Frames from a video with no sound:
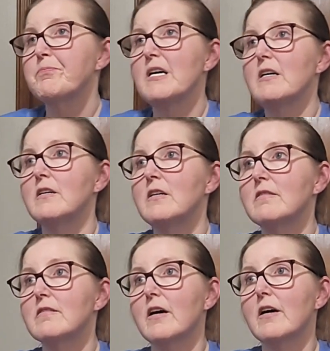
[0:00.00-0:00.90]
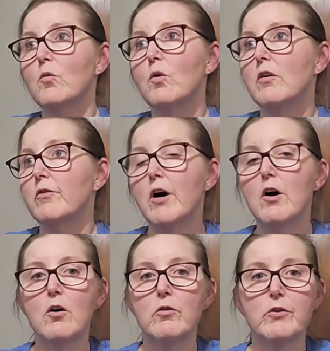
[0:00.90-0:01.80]
And he's like, well,
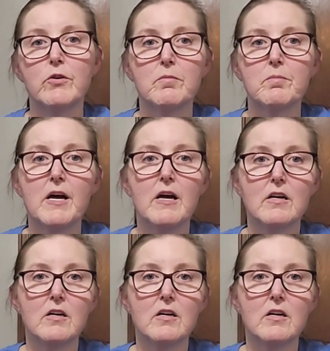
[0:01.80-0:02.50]
no, you didn't pay.